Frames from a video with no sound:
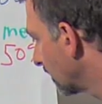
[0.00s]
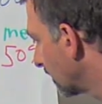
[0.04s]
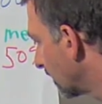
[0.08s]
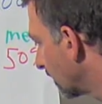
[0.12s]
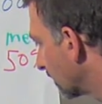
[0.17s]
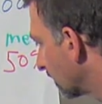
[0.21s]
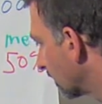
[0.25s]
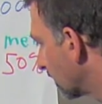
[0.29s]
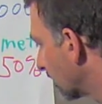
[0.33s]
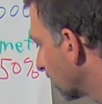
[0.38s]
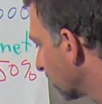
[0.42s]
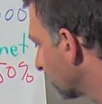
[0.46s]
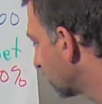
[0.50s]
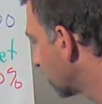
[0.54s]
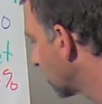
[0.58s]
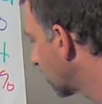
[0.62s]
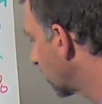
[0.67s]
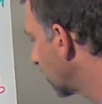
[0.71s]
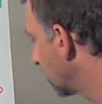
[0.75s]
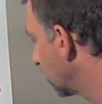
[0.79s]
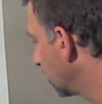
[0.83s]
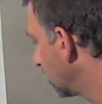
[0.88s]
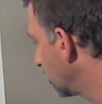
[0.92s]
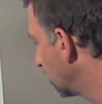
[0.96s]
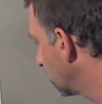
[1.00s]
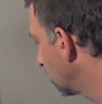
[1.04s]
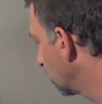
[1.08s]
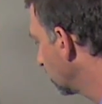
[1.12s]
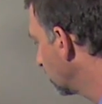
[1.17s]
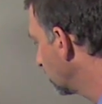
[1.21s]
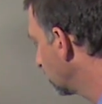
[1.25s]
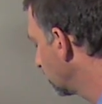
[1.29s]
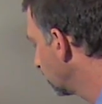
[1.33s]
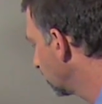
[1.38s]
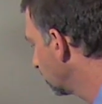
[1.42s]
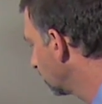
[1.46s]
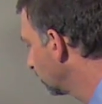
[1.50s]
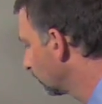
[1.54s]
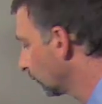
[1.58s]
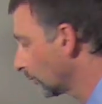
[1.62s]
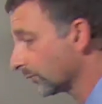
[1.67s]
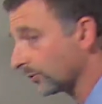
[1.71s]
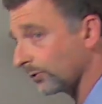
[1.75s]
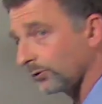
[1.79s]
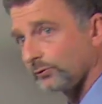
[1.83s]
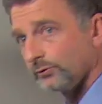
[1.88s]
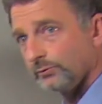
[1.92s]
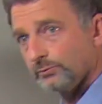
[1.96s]
in gift aid,
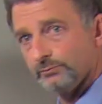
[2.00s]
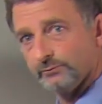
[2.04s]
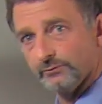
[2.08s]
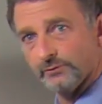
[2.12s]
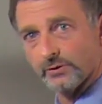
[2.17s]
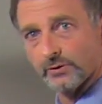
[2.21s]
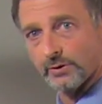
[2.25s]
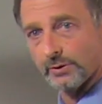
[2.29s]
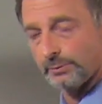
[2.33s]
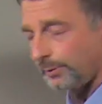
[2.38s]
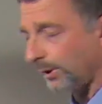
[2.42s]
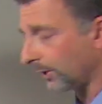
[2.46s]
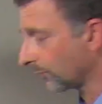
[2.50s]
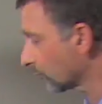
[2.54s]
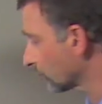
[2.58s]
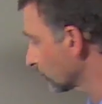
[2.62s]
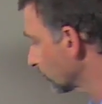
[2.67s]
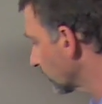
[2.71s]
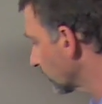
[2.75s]
which isn't very much